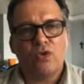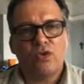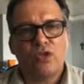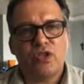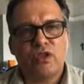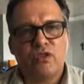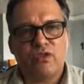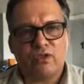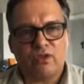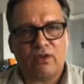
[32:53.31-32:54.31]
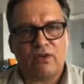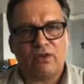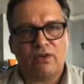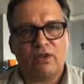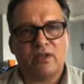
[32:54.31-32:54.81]
who she
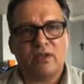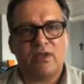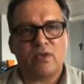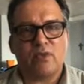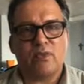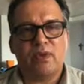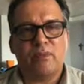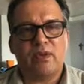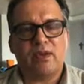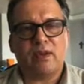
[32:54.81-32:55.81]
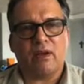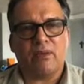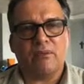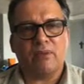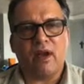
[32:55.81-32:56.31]
thought this would be a better
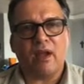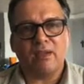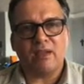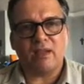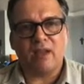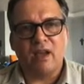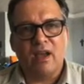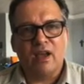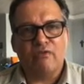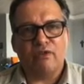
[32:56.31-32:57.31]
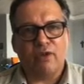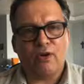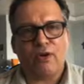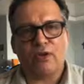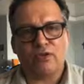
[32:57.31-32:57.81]
party for
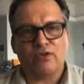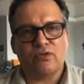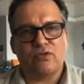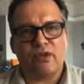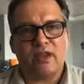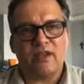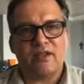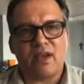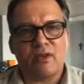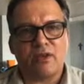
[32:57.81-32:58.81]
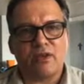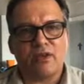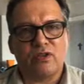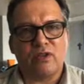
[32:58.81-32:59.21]
her to raise our